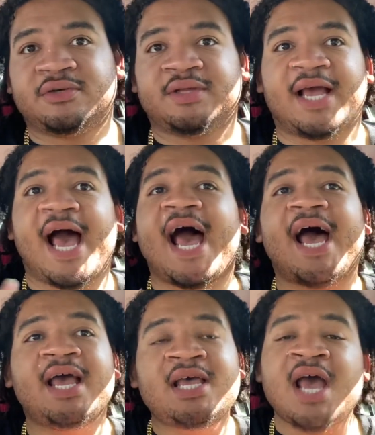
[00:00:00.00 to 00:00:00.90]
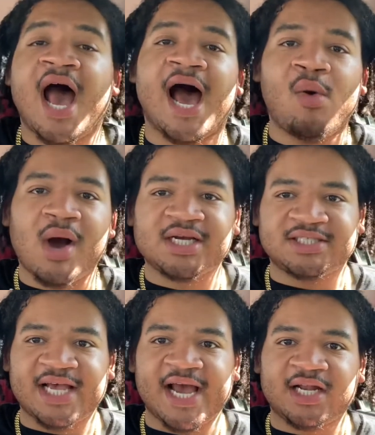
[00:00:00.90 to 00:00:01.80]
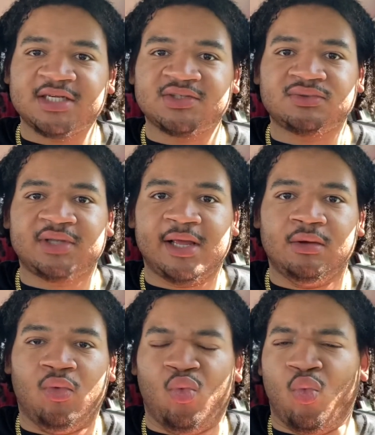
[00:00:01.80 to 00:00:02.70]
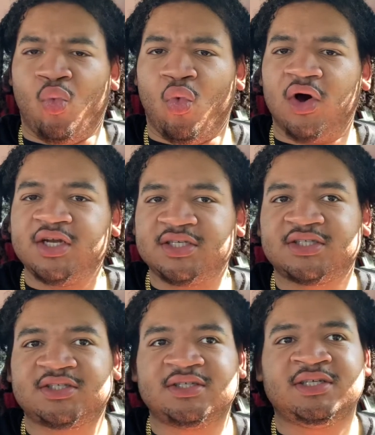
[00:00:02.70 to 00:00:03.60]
Like I watched Side Hustle like once.